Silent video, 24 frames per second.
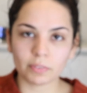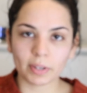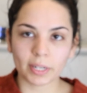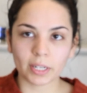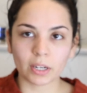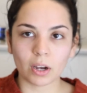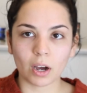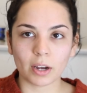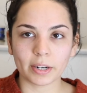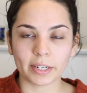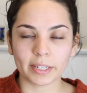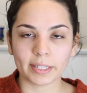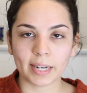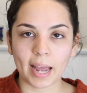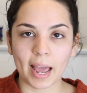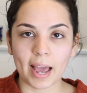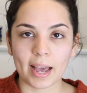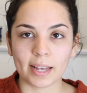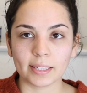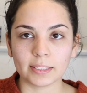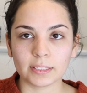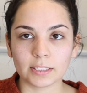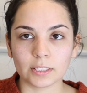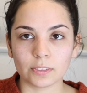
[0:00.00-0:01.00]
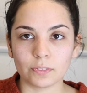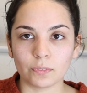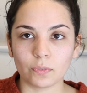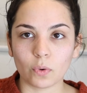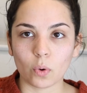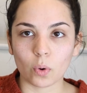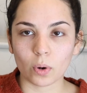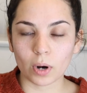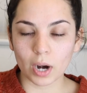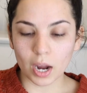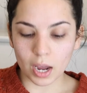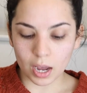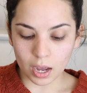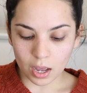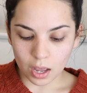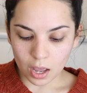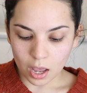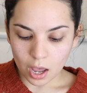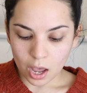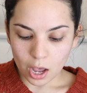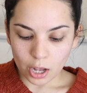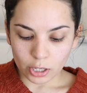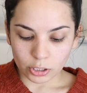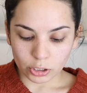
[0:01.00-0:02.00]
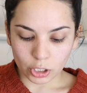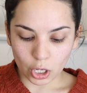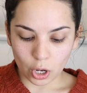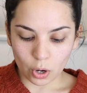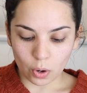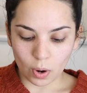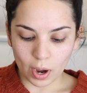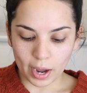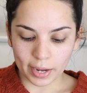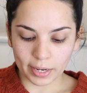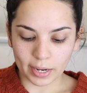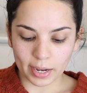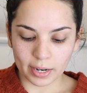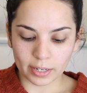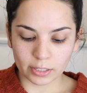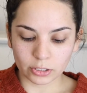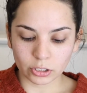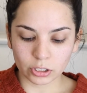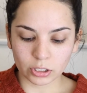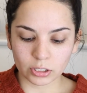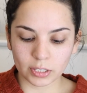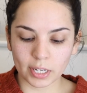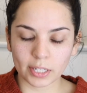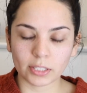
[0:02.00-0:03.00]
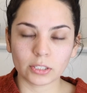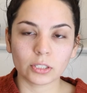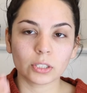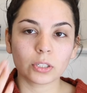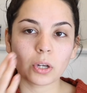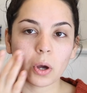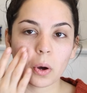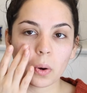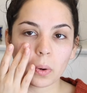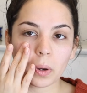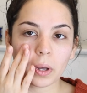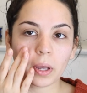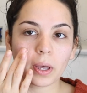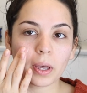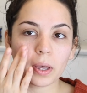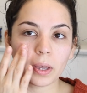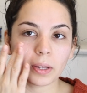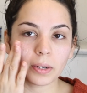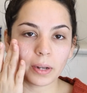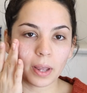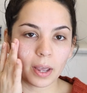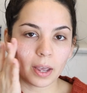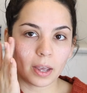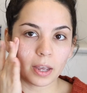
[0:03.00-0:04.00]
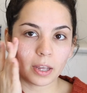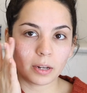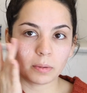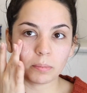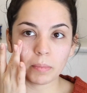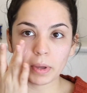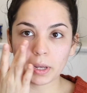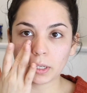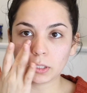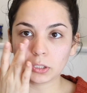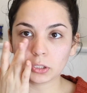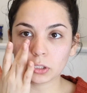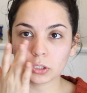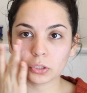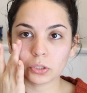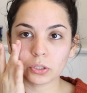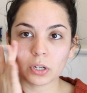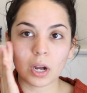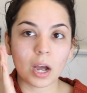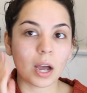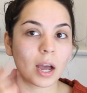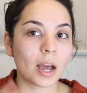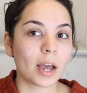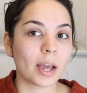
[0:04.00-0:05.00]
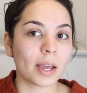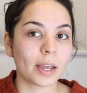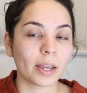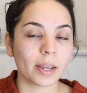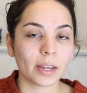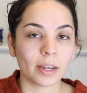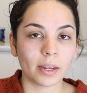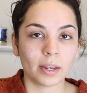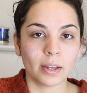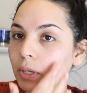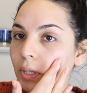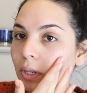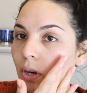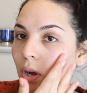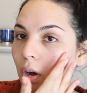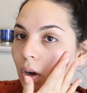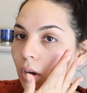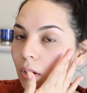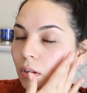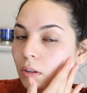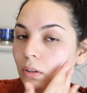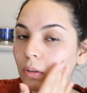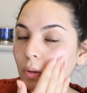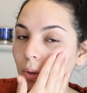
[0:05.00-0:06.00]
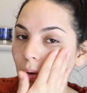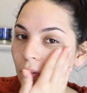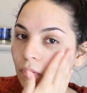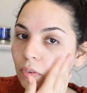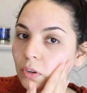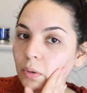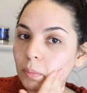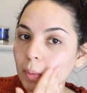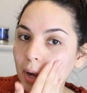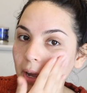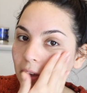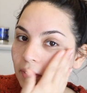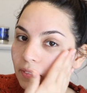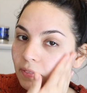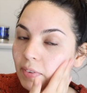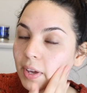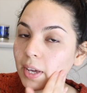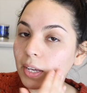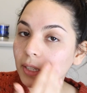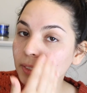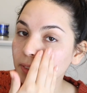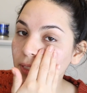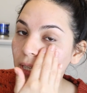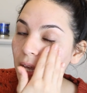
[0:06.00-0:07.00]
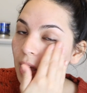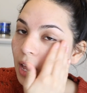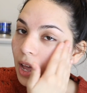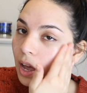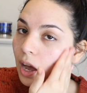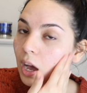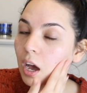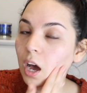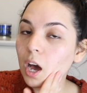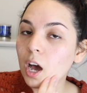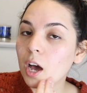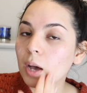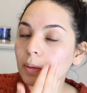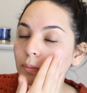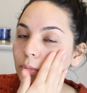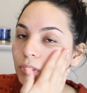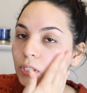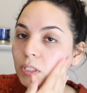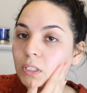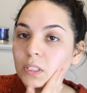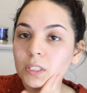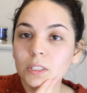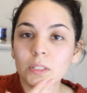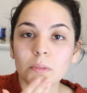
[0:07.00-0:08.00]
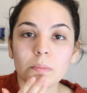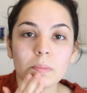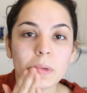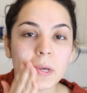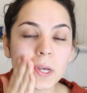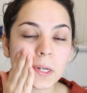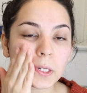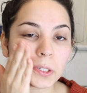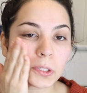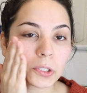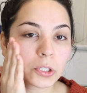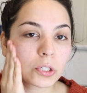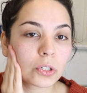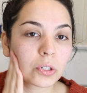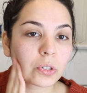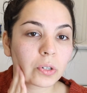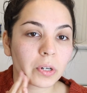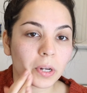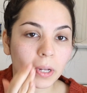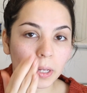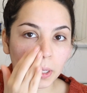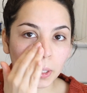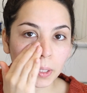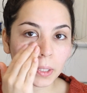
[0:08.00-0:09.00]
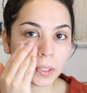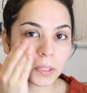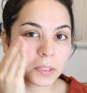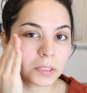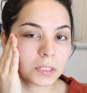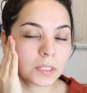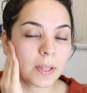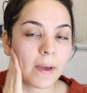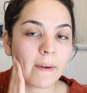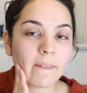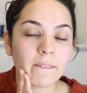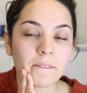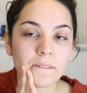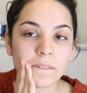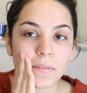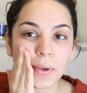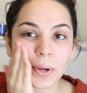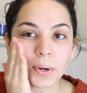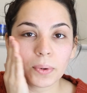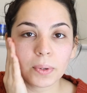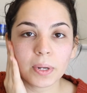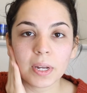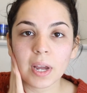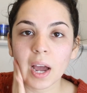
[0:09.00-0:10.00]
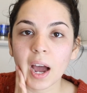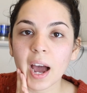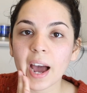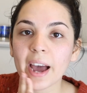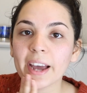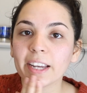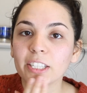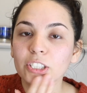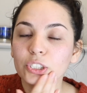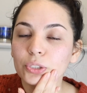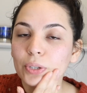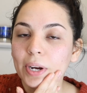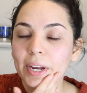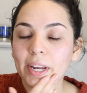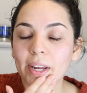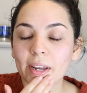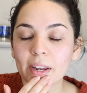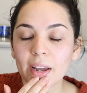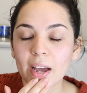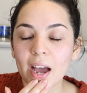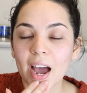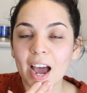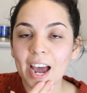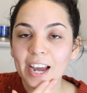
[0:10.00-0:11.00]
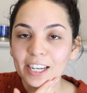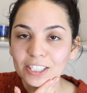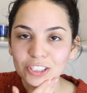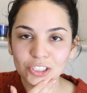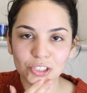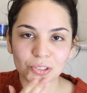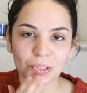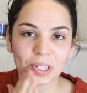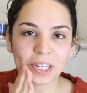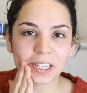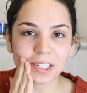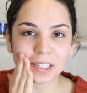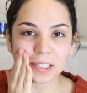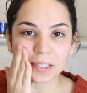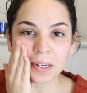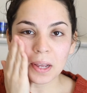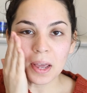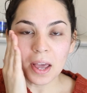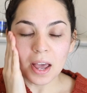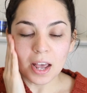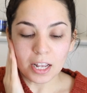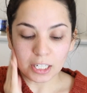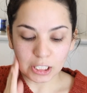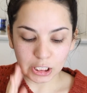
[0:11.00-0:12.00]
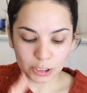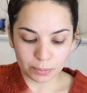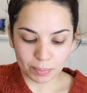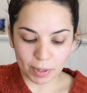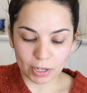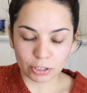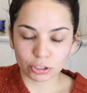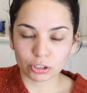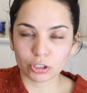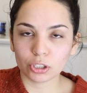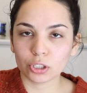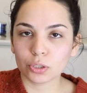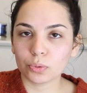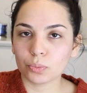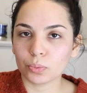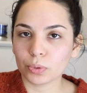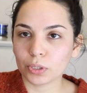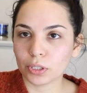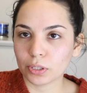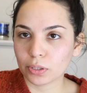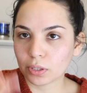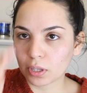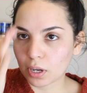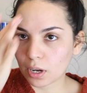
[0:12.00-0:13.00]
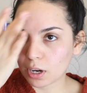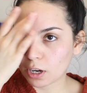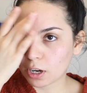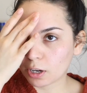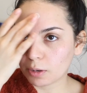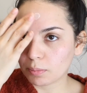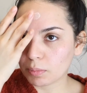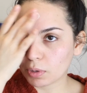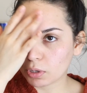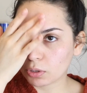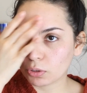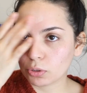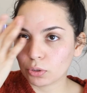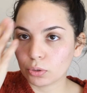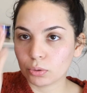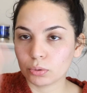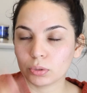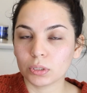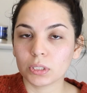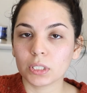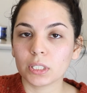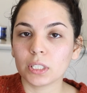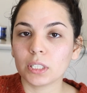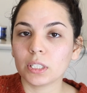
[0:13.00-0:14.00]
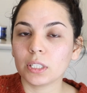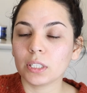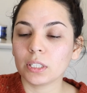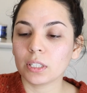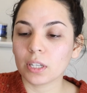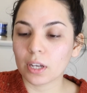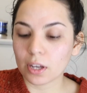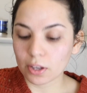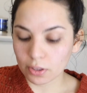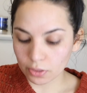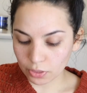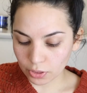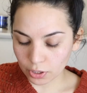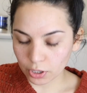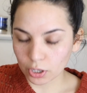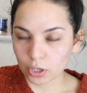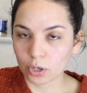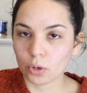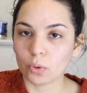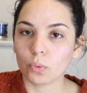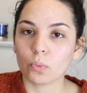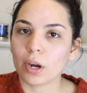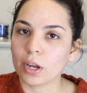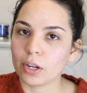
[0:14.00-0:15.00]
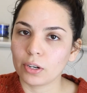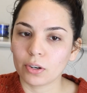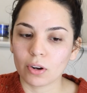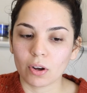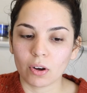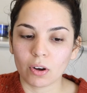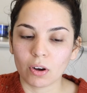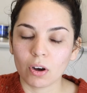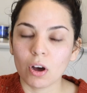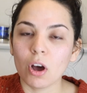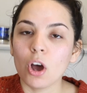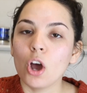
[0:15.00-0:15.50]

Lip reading: I got it at Sephora. So I kind of just like to go in and make sure I put it all over my face. Just to make sure it's very hydrated, especially with using the retinol